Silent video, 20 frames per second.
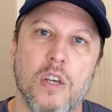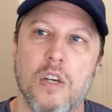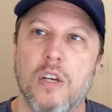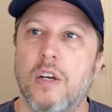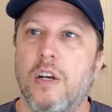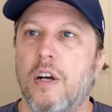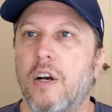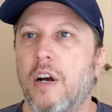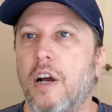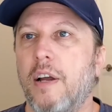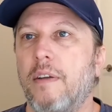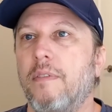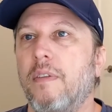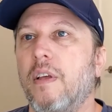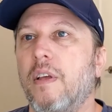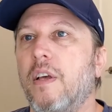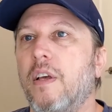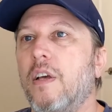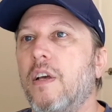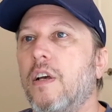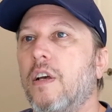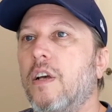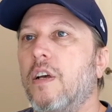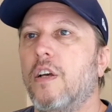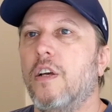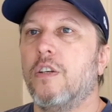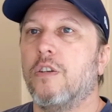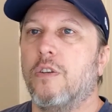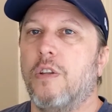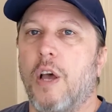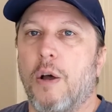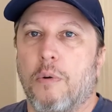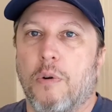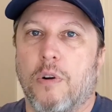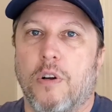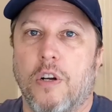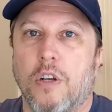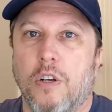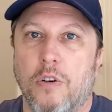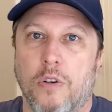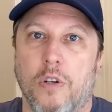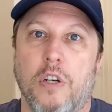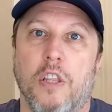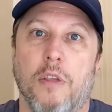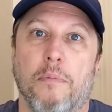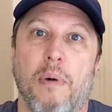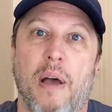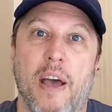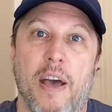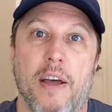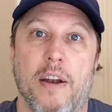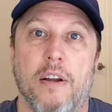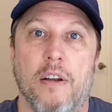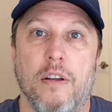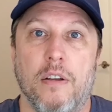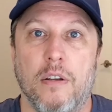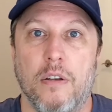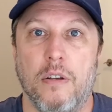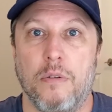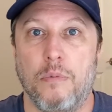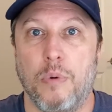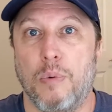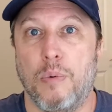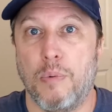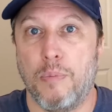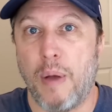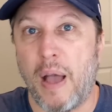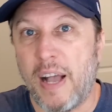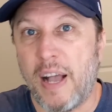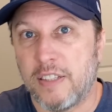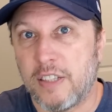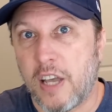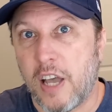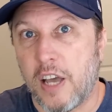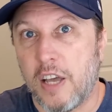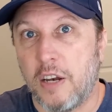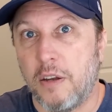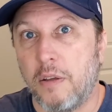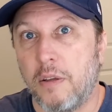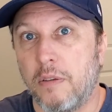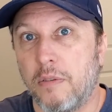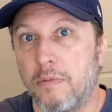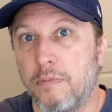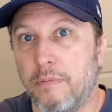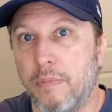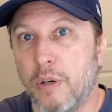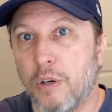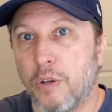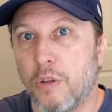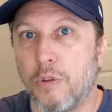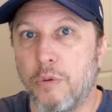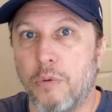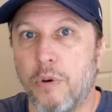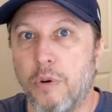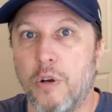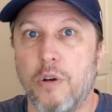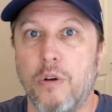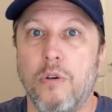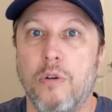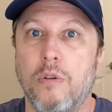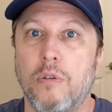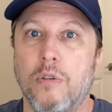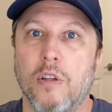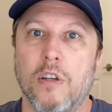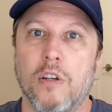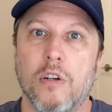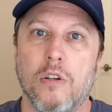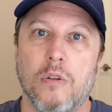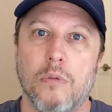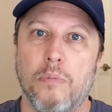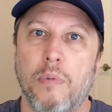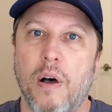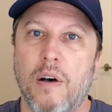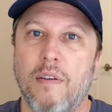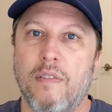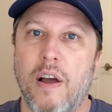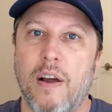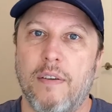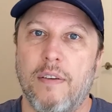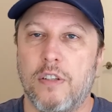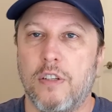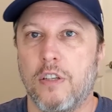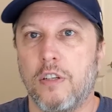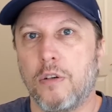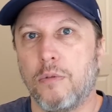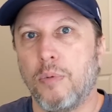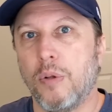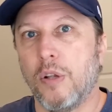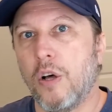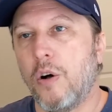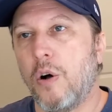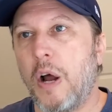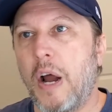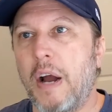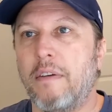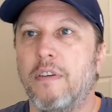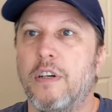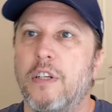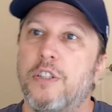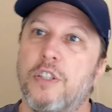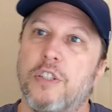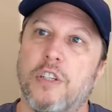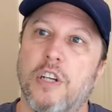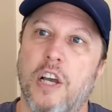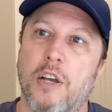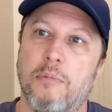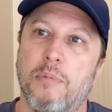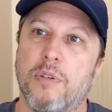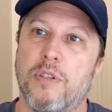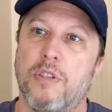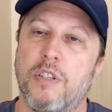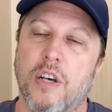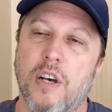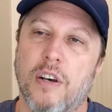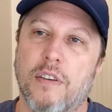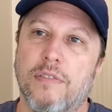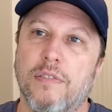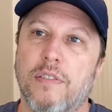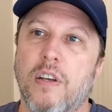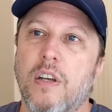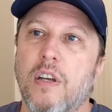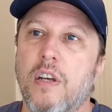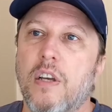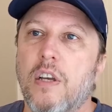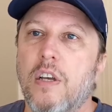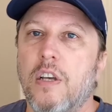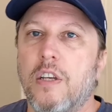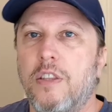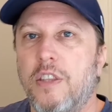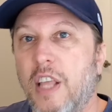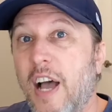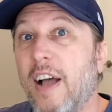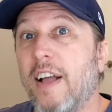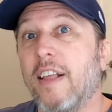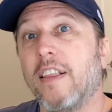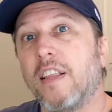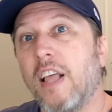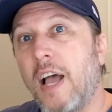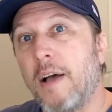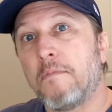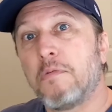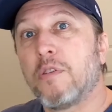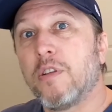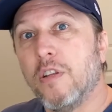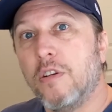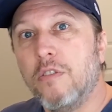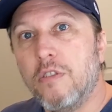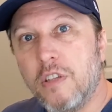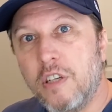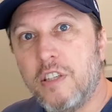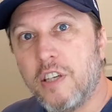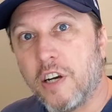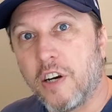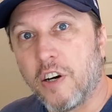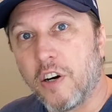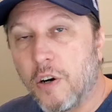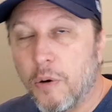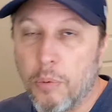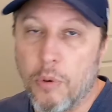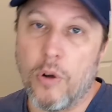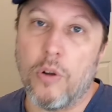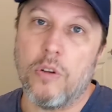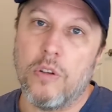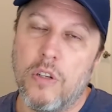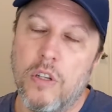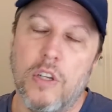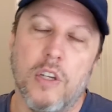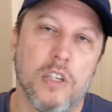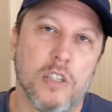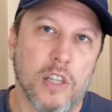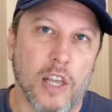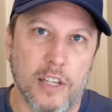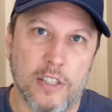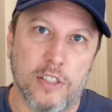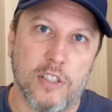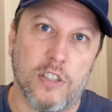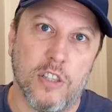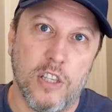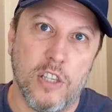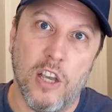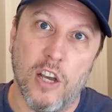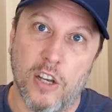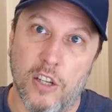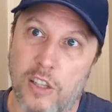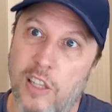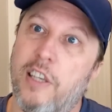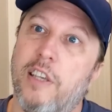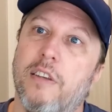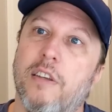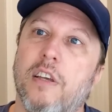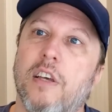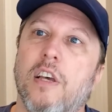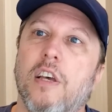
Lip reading: All right. So now we're going to go into the bad. Remember, bad's kind of middle of the road, a little above average, a little below average type of stuff. Not absolutely terrible. That's the ugly.